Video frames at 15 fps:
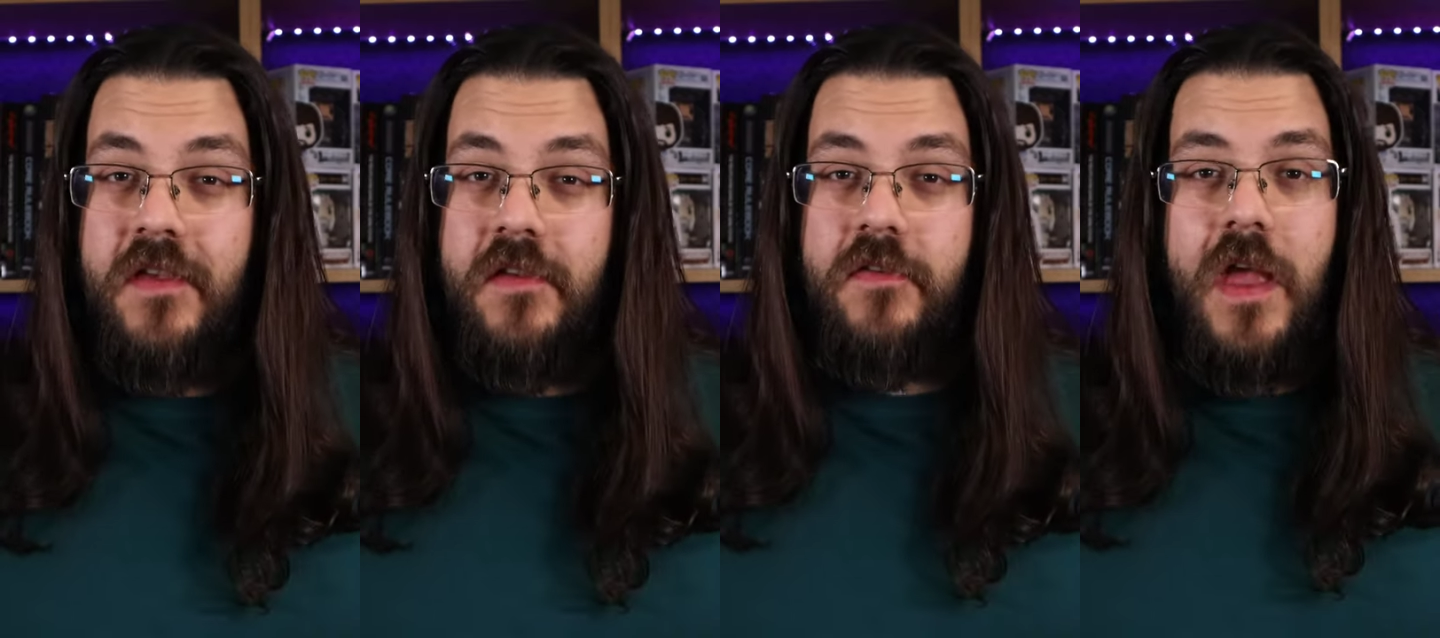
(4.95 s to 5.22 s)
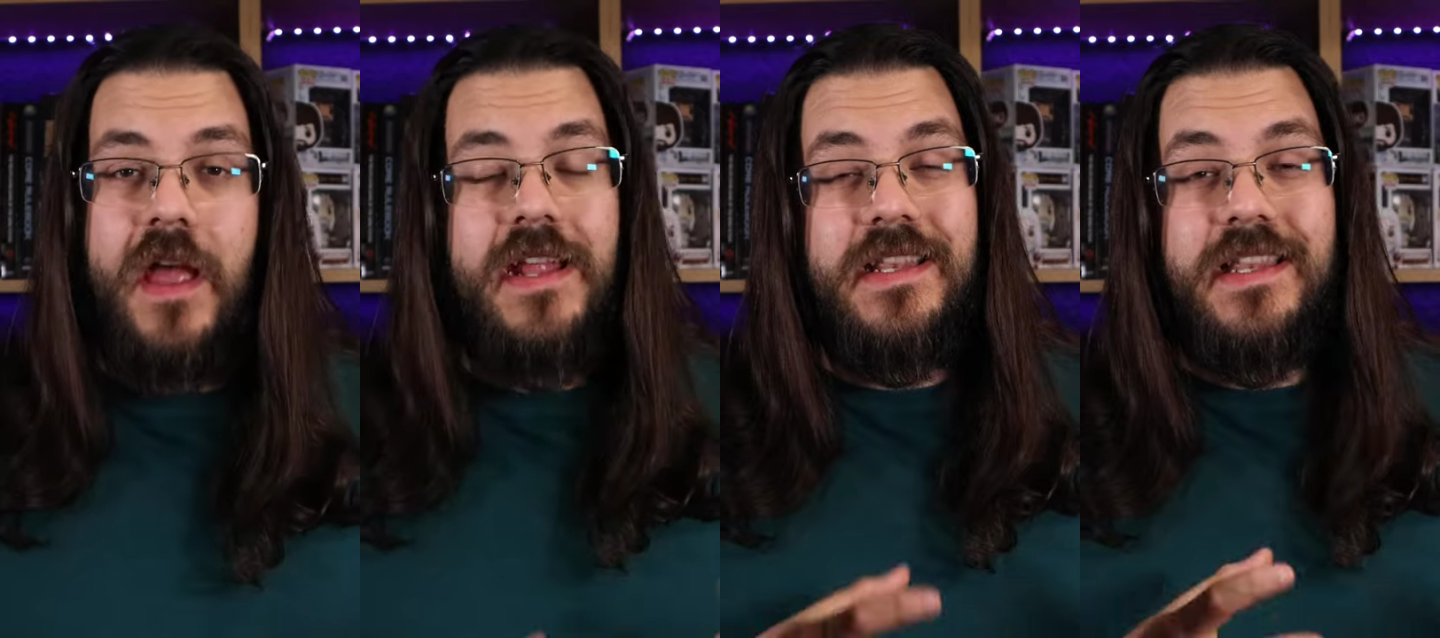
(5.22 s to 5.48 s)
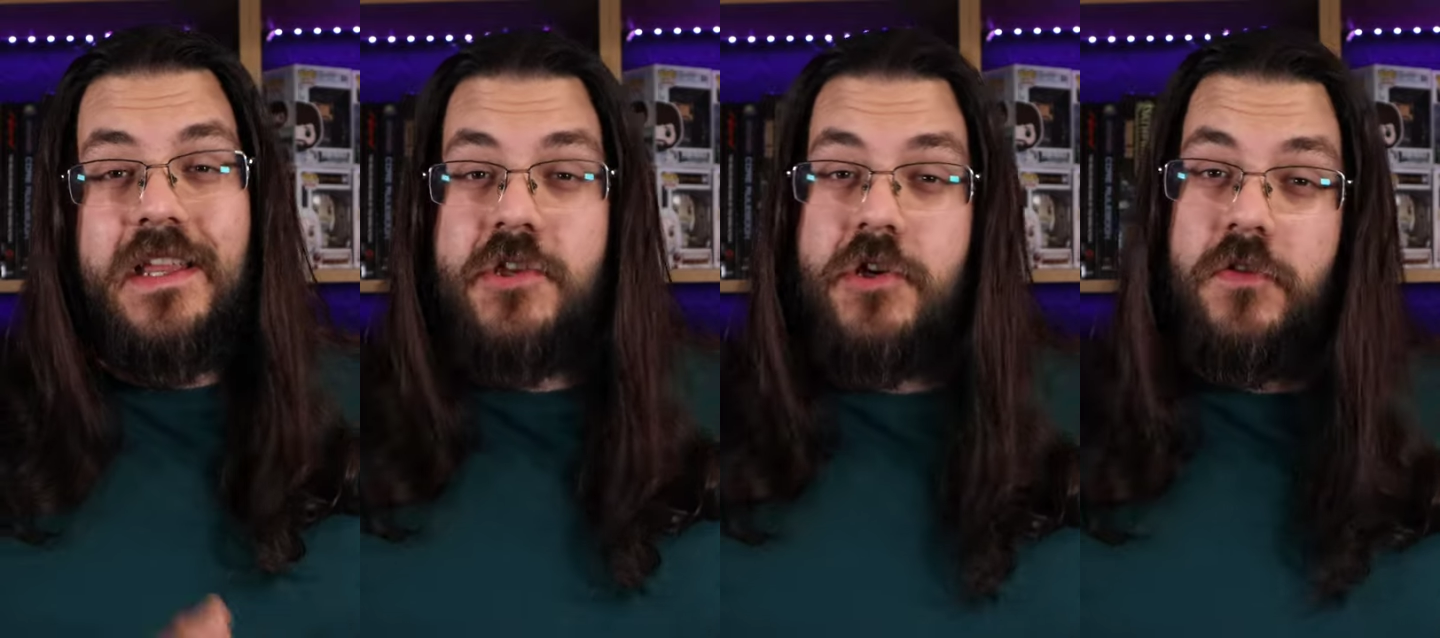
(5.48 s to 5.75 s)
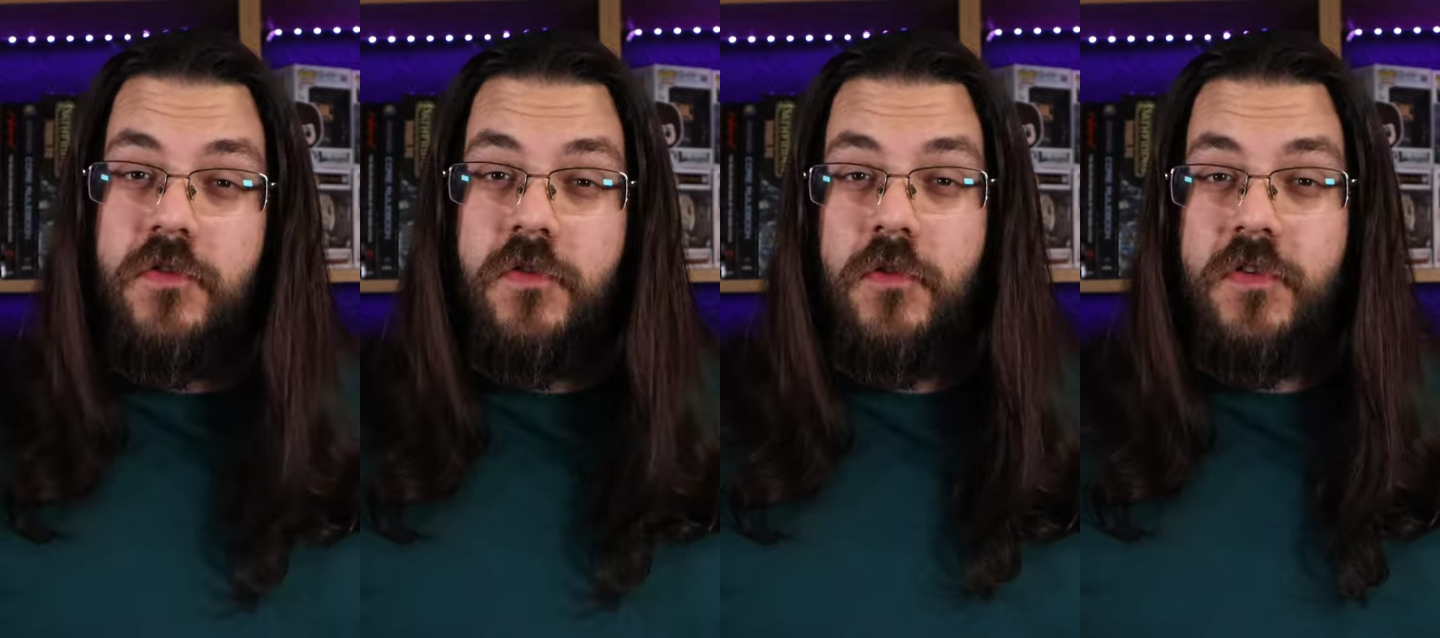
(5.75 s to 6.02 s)
a digital
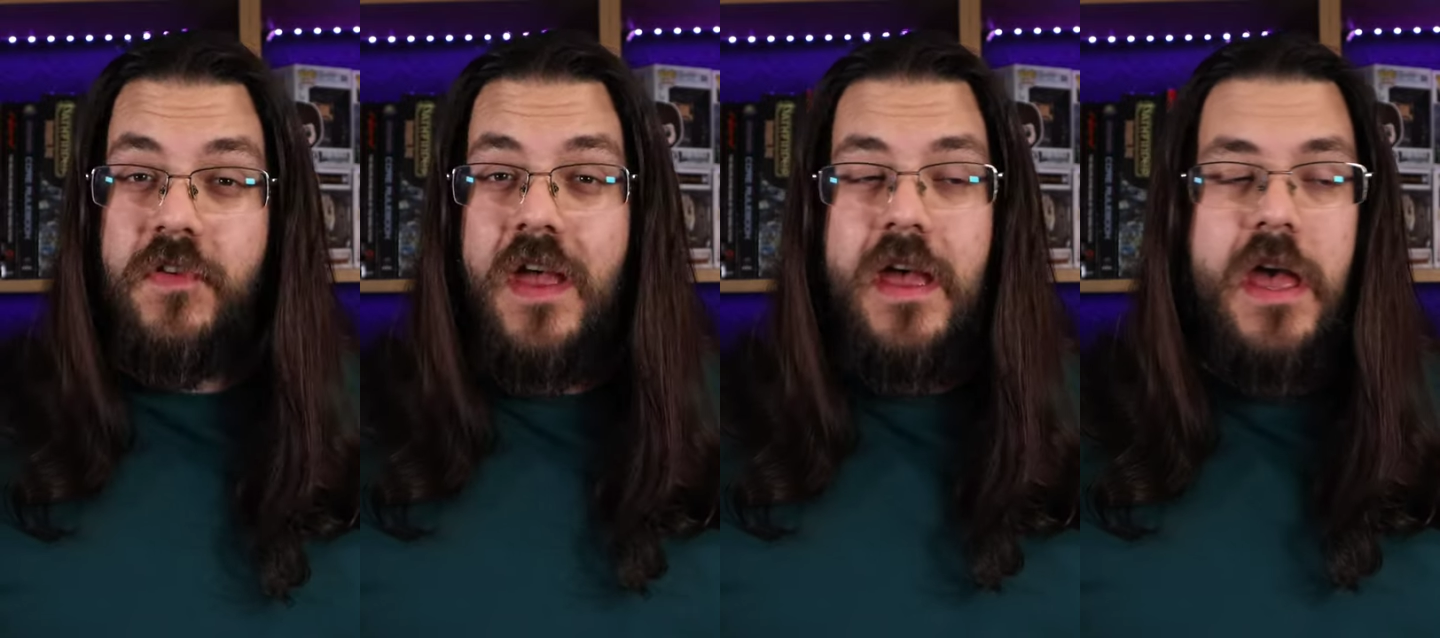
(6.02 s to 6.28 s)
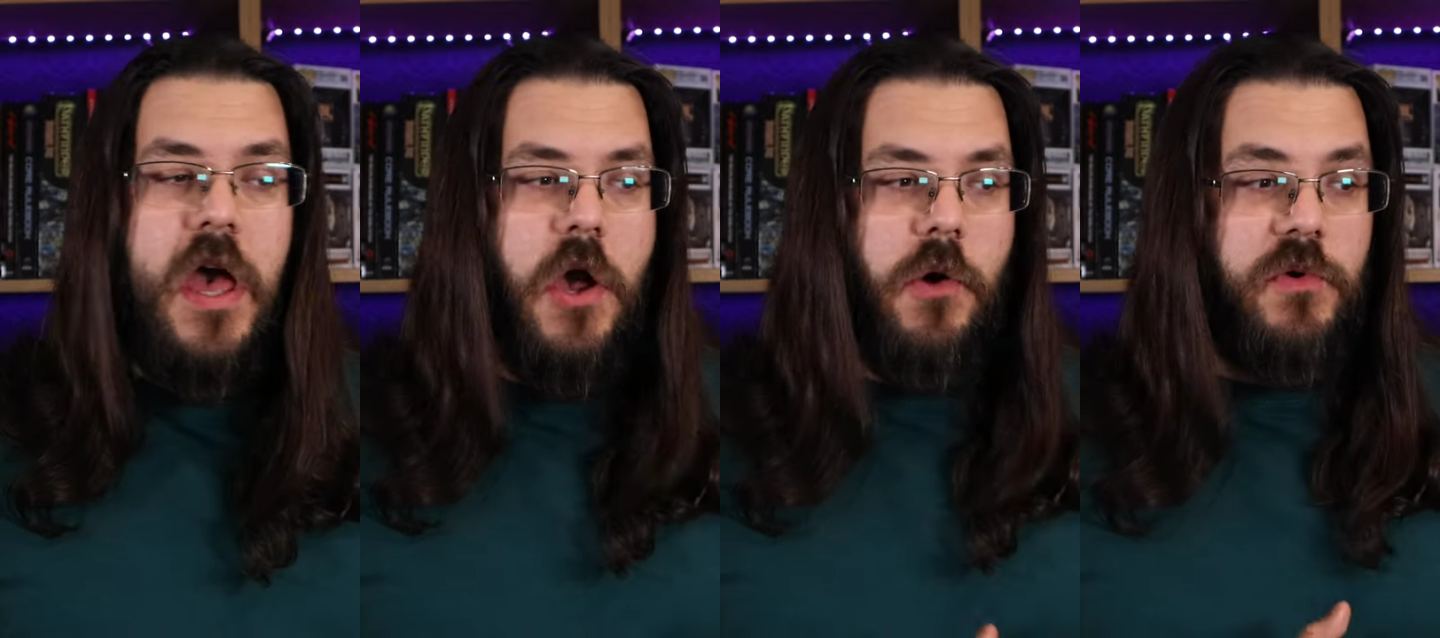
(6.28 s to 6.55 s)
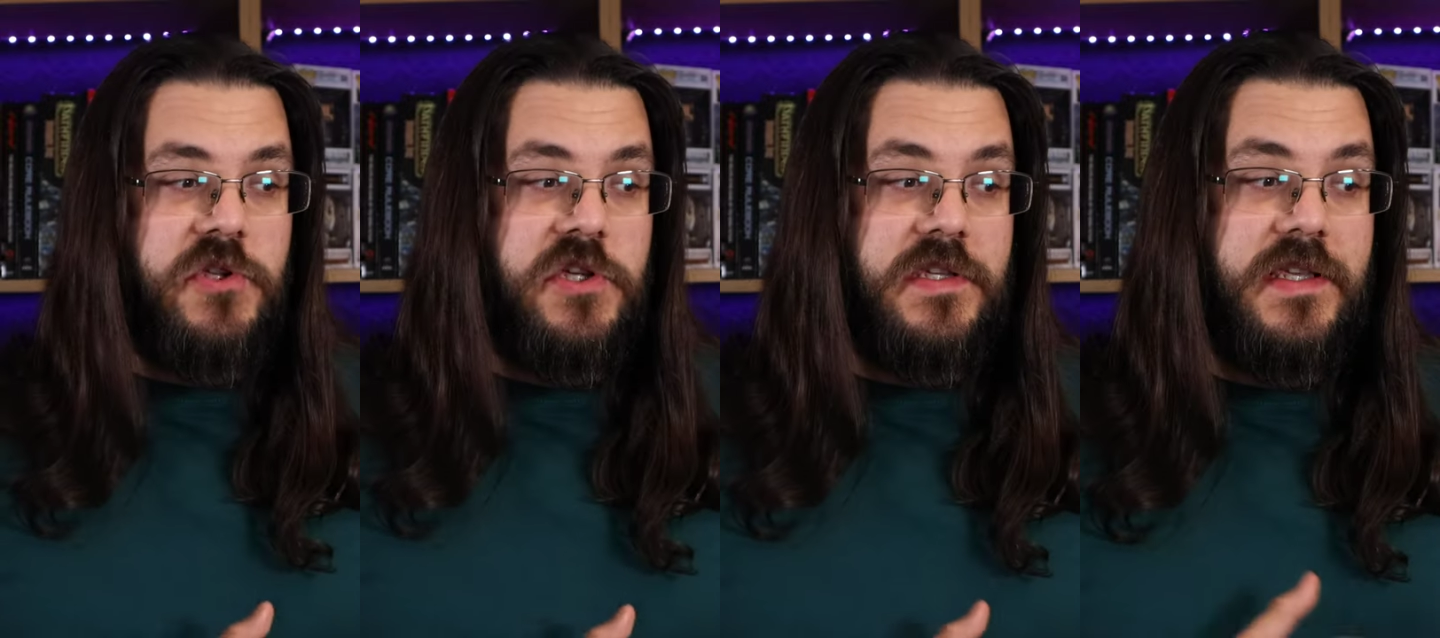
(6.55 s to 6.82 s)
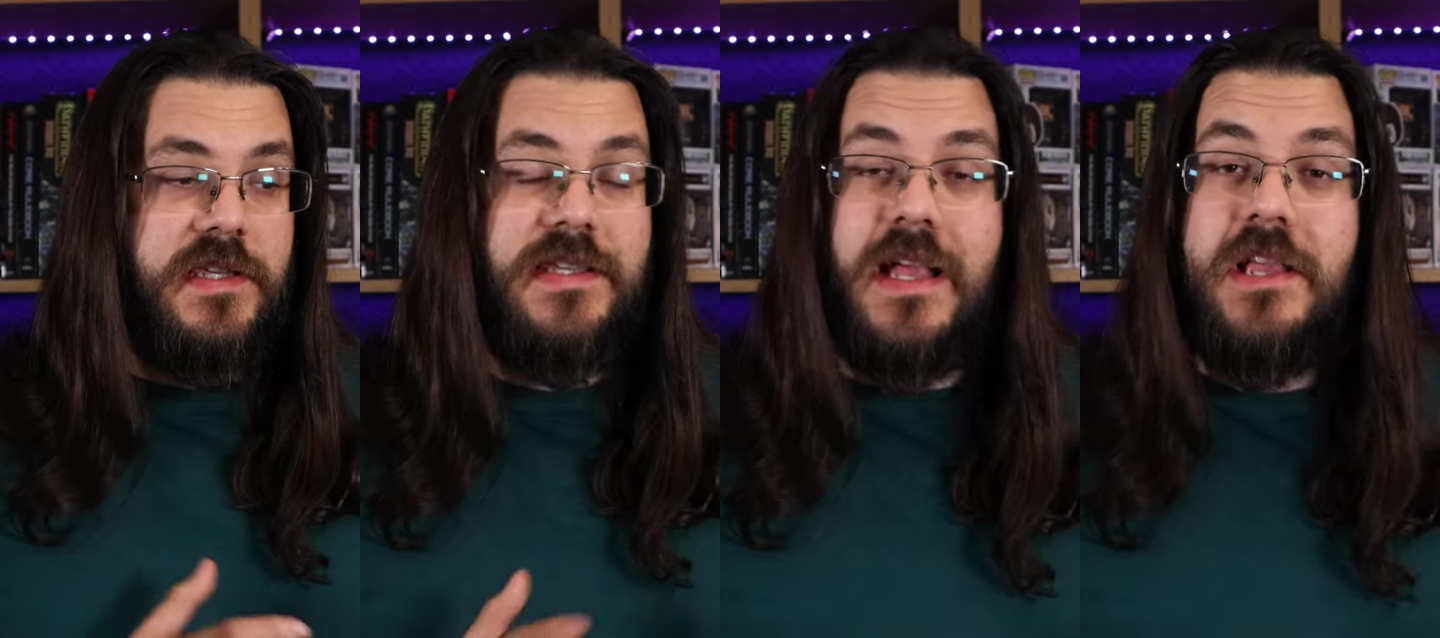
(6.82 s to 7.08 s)
toolset which is
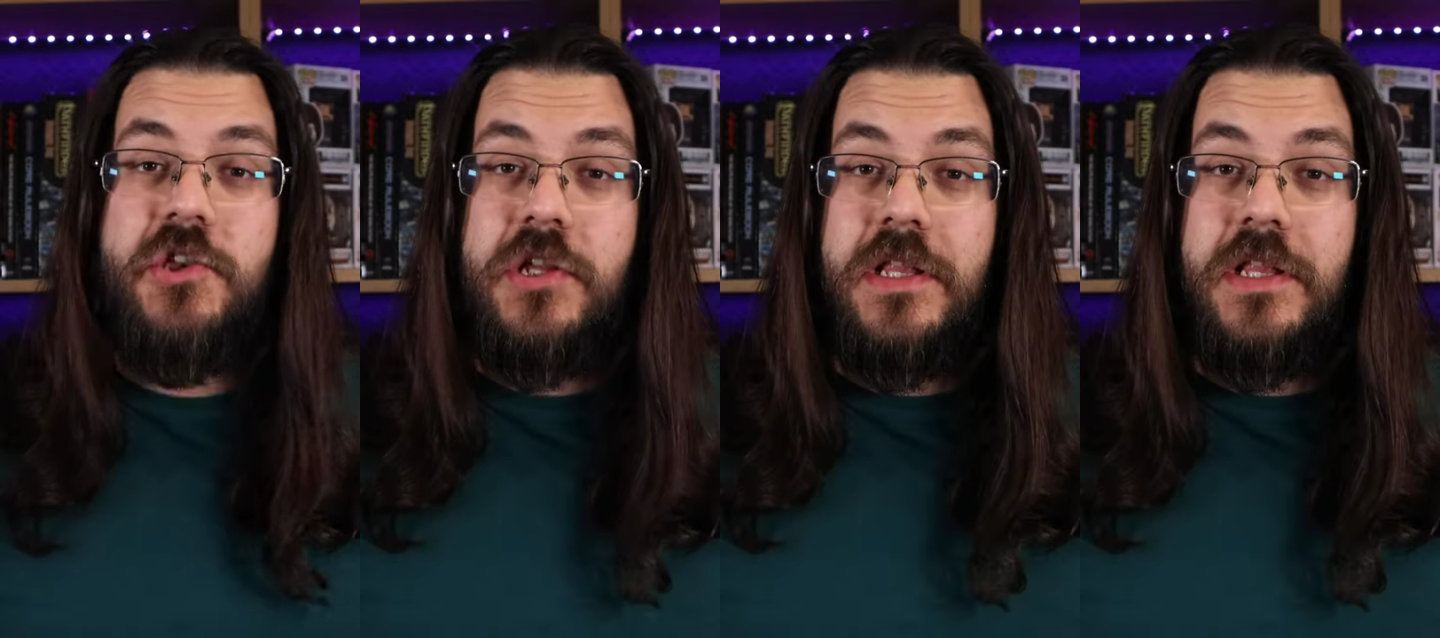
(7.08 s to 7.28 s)
essentially